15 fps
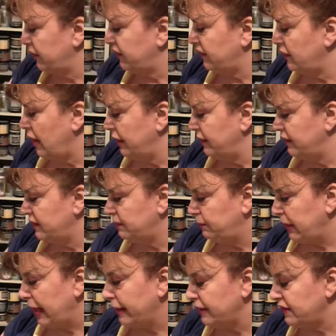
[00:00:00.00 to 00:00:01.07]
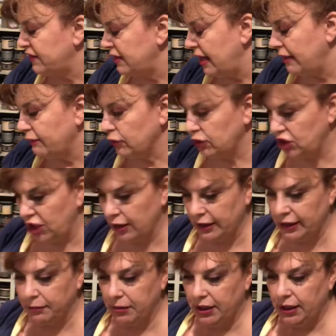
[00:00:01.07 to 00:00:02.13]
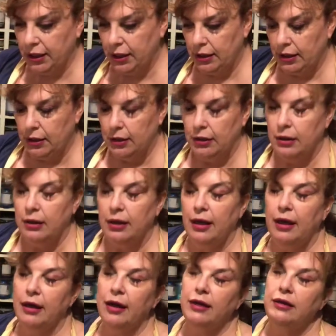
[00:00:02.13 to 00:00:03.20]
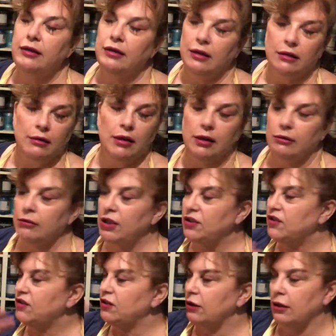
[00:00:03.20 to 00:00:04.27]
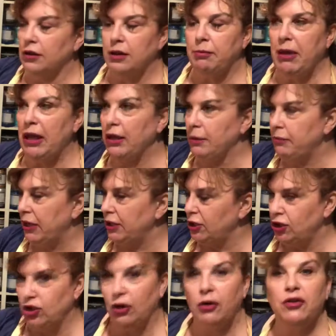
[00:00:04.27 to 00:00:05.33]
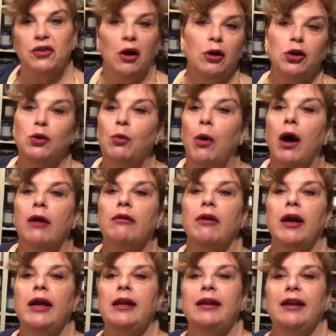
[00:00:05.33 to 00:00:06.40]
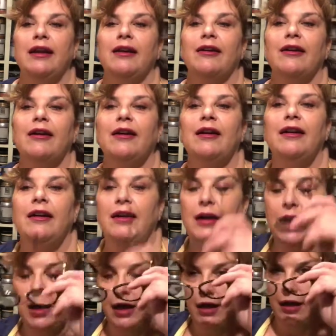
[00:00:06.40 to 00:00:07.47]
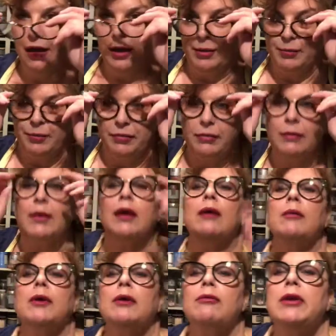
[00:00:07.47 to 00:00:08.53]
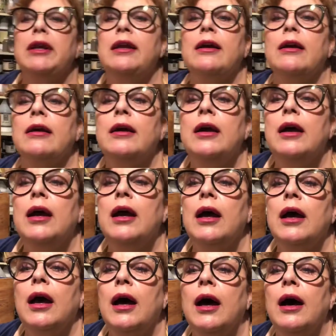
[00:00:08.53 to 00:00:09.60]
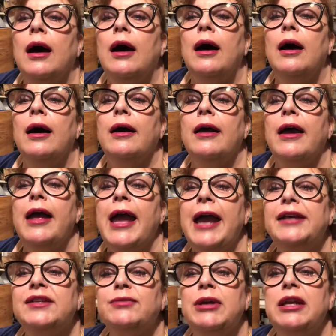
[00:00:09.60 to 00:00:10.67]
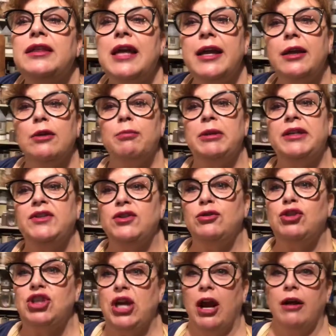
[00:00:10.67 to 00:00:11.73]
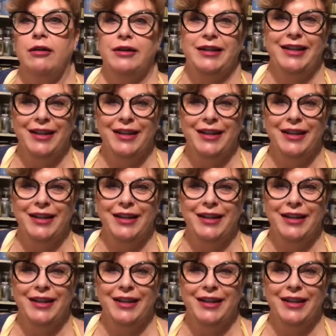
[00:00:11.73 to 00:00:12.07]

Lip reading: It's not as bad as navel jelly, but, and I, insert the belly button jokes all you want right here. I'm gonna read here. Hey sweetie, thank you, please do share.